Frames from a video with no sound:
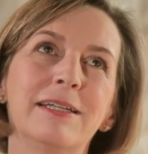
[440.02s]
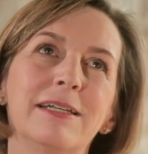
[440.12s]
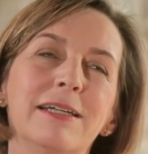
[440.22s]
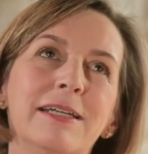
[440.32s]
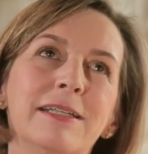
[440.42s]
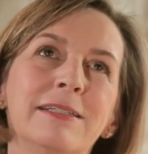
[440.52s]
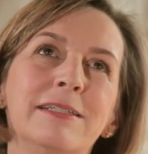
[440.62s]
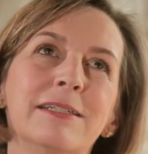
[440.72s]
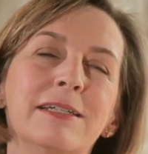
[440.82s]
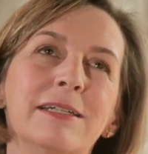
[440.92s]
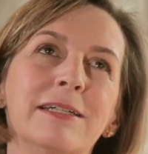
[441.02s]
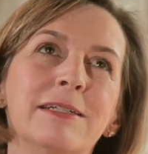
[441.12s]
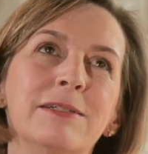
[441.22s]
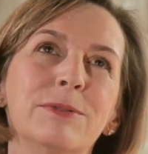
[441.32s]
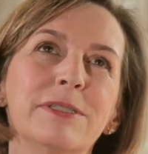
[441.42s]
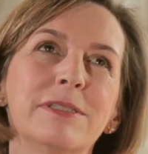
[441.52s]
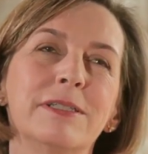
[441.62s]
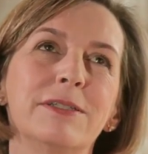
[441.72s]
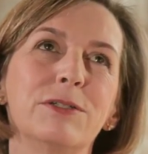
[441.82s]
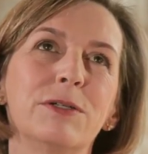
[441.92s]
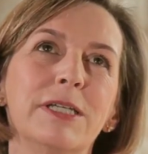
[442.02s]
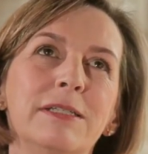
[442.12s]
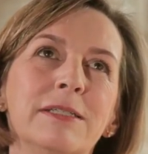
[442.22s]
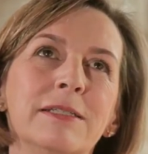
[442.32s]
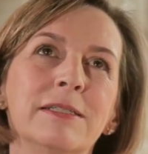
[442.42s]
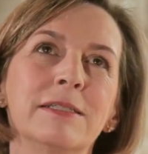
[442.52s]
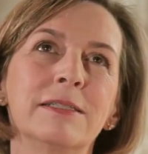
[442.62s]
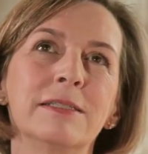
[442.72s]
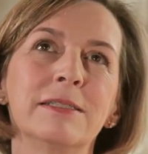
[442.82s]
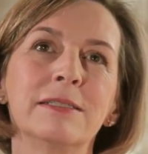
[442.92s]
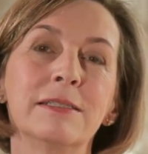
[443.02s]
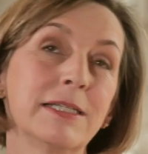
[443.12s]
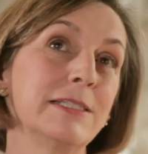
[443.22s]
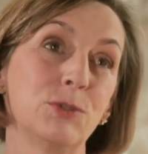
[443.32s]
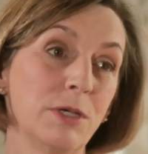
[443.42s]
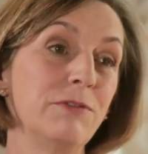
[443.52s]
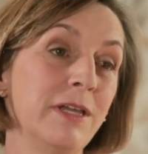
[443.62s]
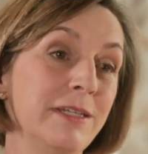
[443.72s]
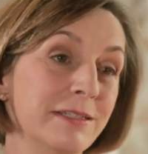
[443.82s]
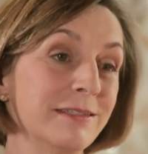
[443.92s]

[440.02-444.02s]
and what's another great, I guess, Twelfth Night.